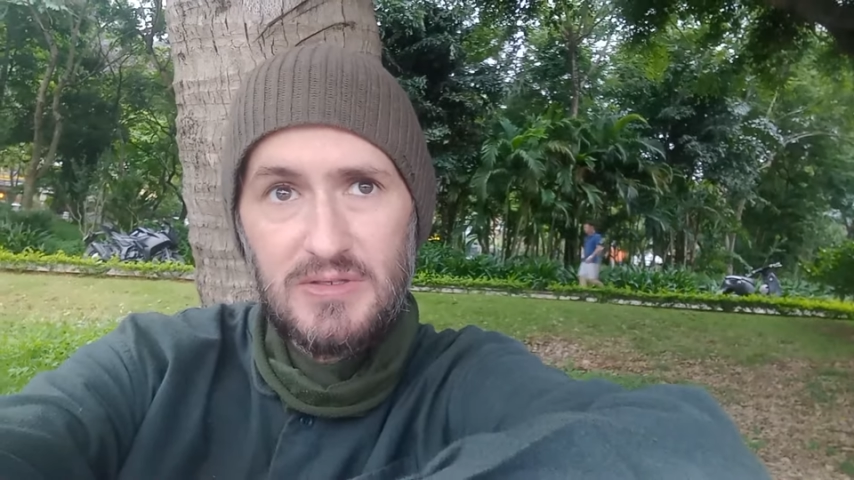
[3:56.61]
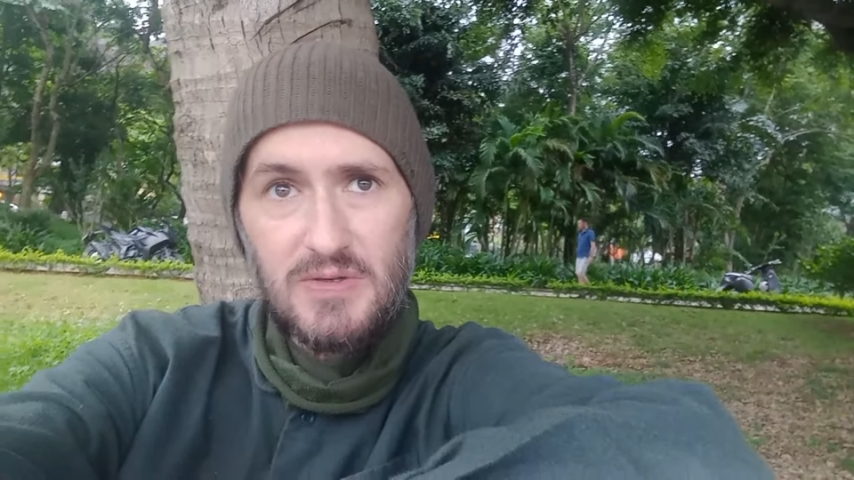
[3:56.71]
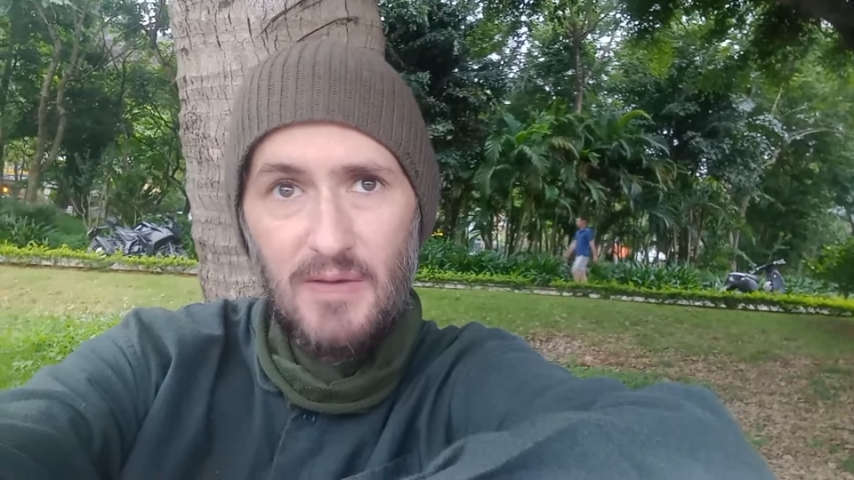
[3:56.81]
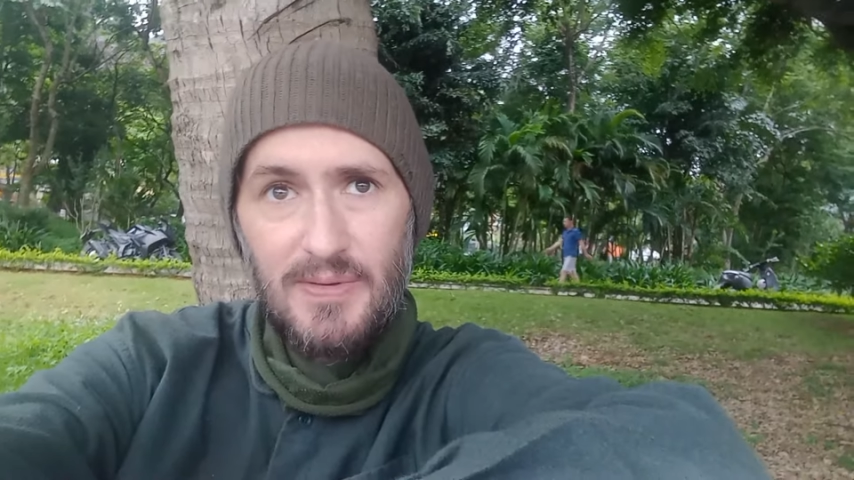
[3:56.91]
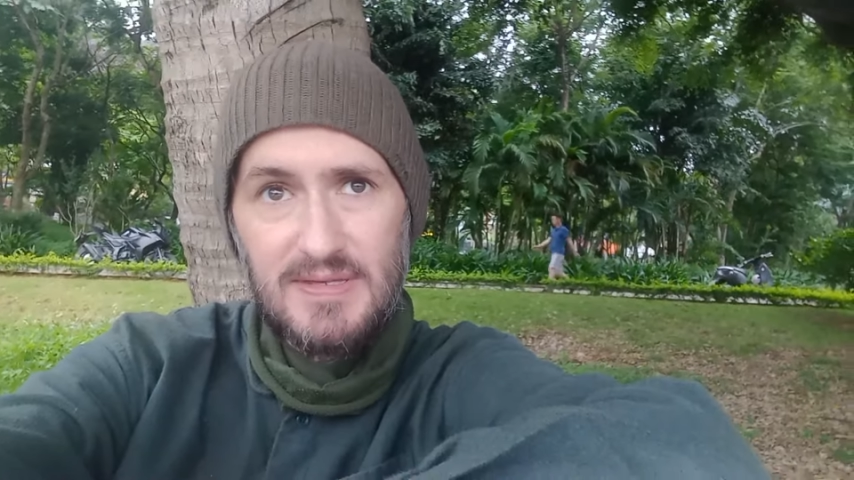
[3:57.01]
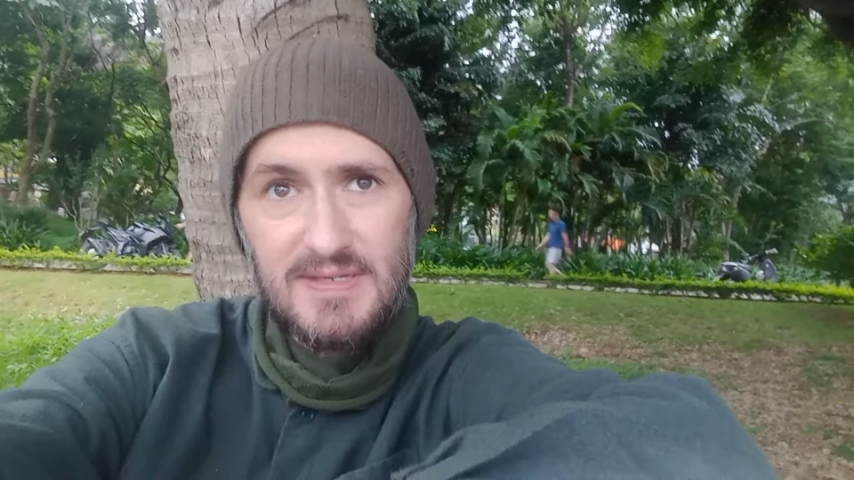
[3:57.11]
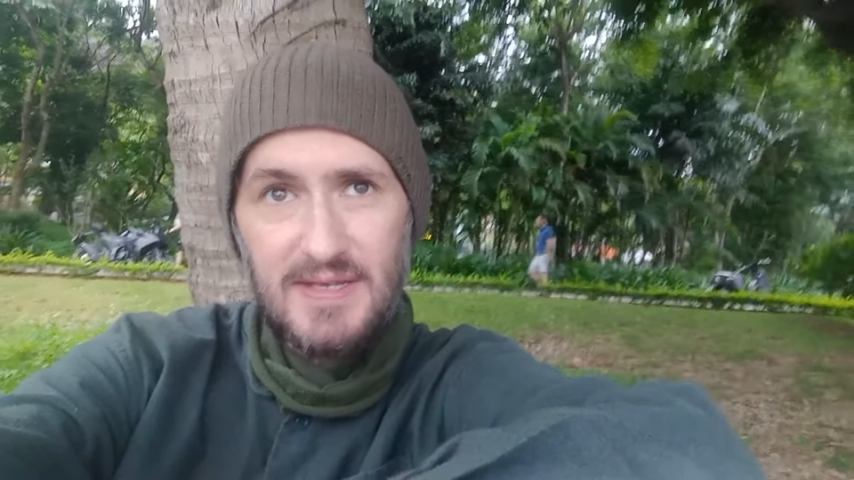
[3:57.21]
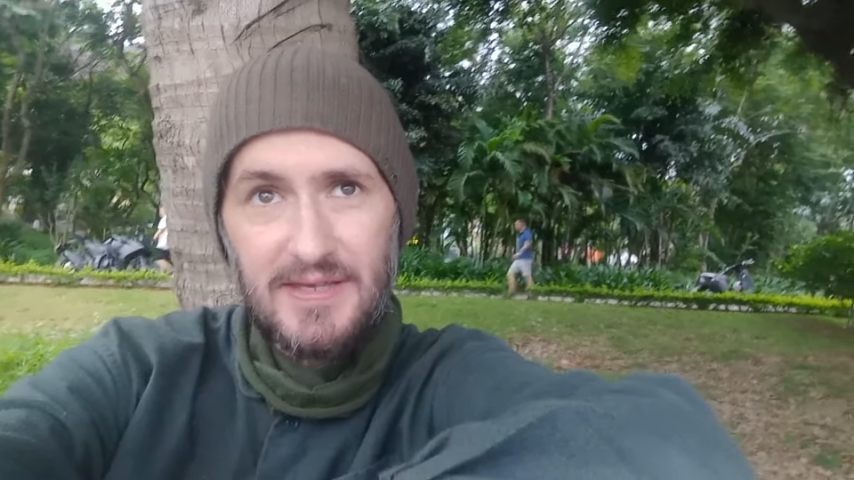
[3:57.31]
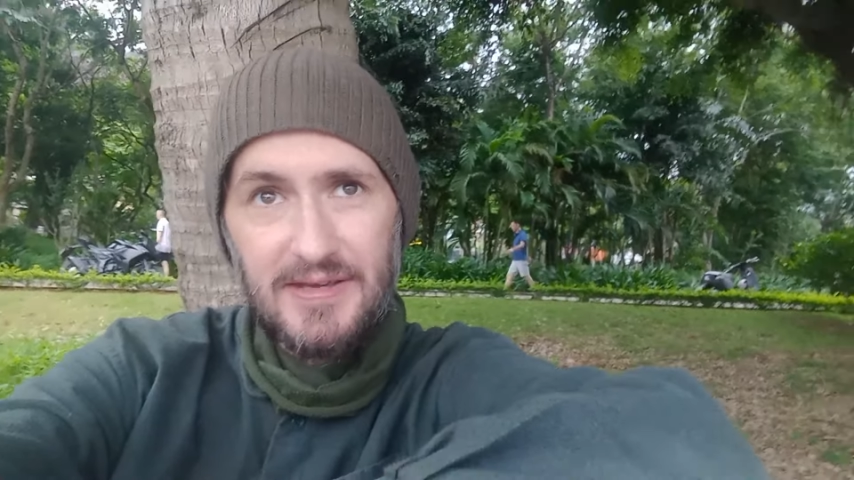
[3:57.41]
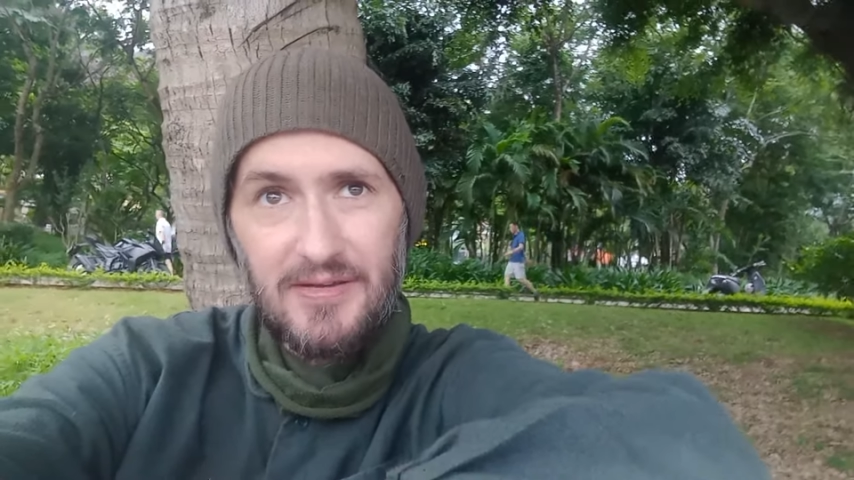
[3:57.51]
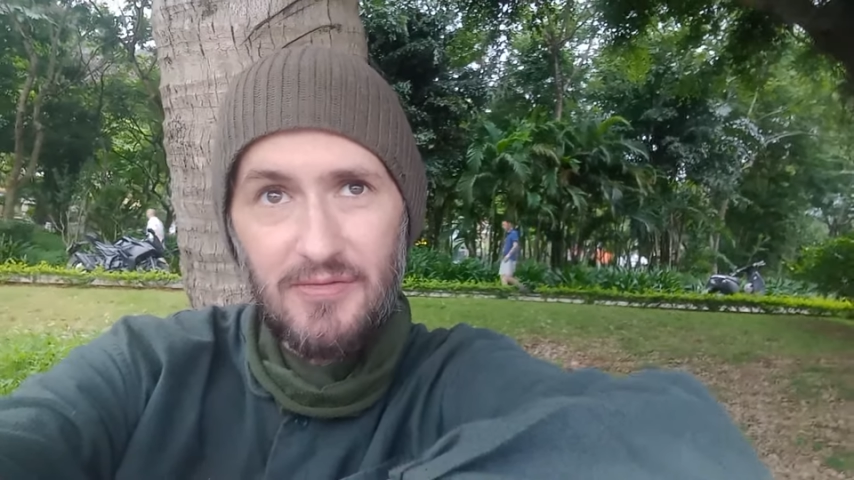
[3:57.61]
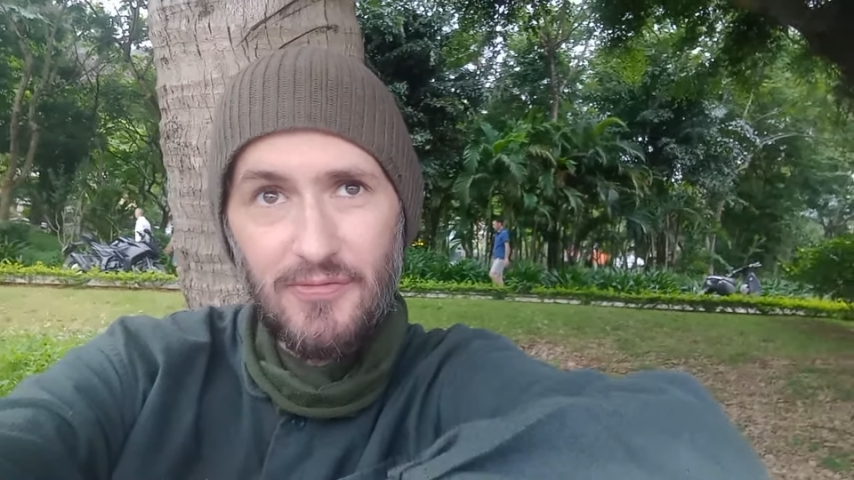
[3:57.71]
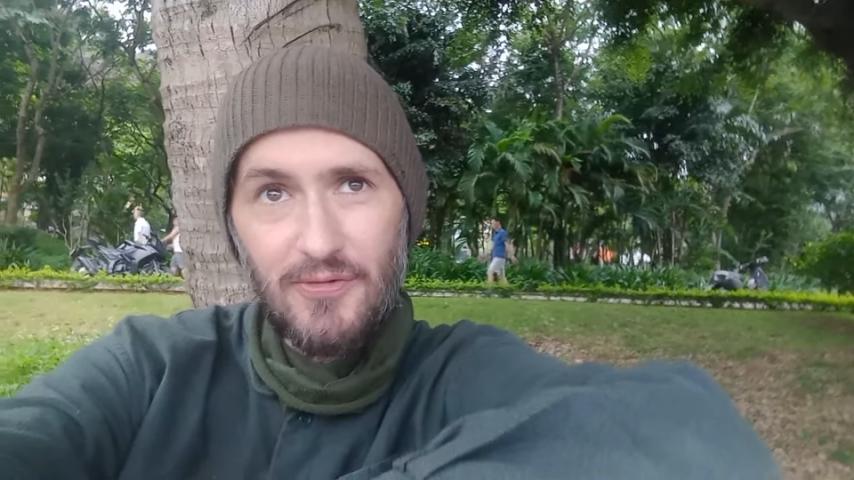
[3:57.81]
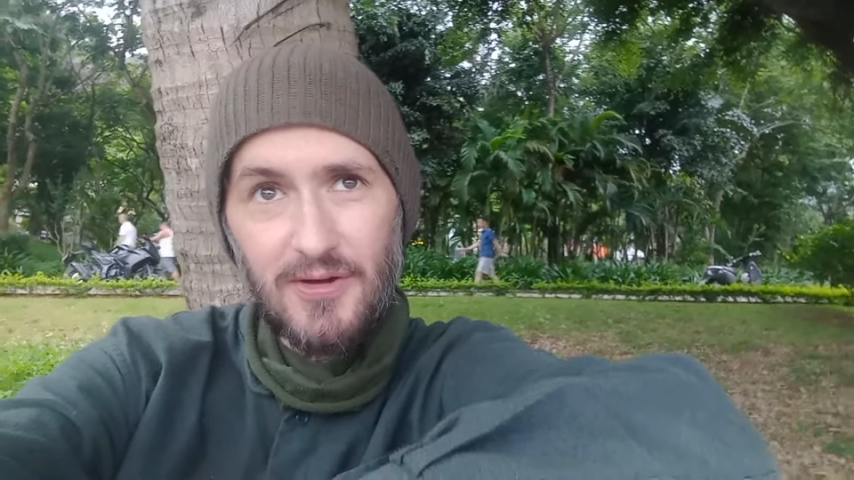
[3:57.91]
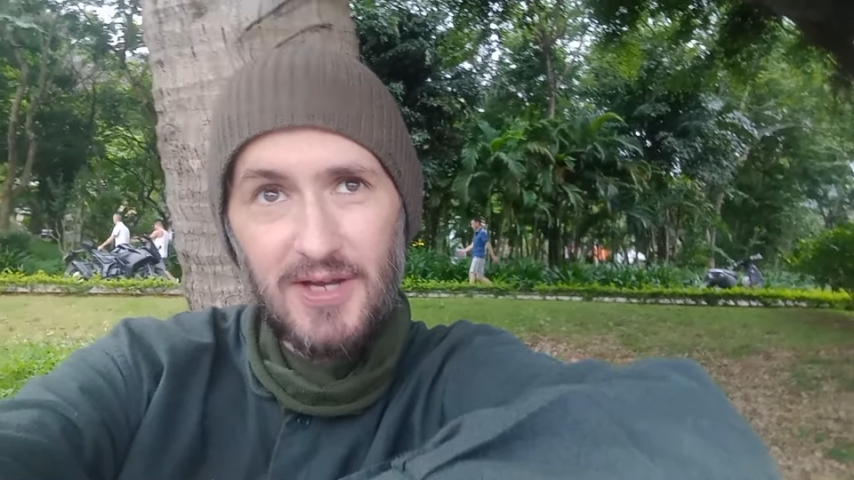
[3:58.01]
So I've been sitting here for a